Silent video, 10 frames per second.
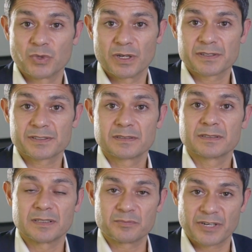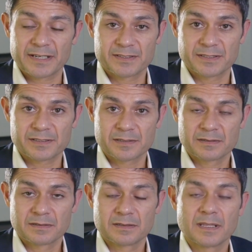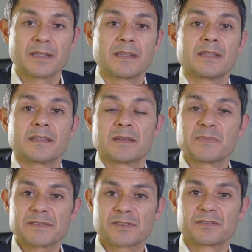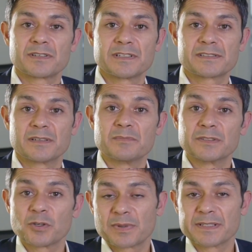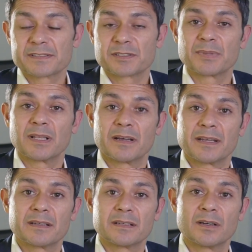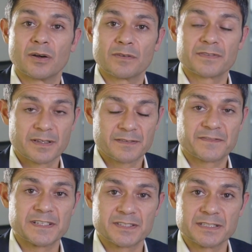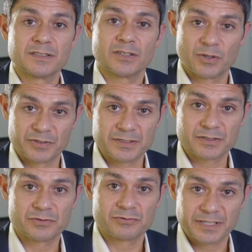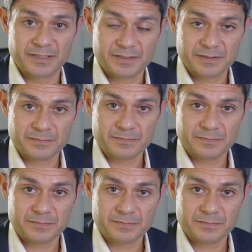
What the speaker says: works in practice. Imagine there is a monopoly supplier of fizzy orange drinks.